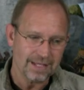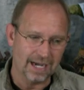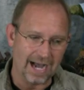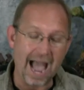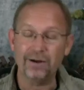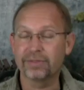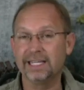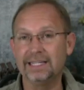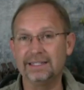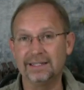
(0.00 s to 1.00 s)
I don't
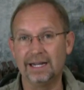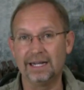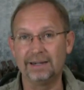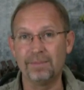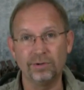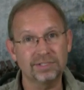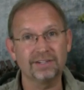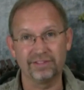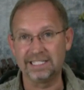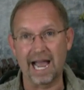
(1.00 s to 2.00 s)
think most
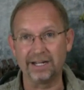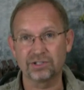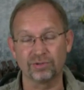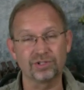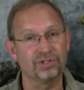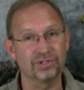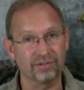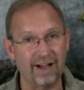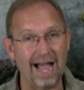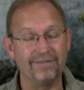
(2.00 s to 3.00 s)
of the dinosaurs could
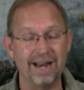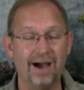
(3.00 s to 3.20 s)
survive.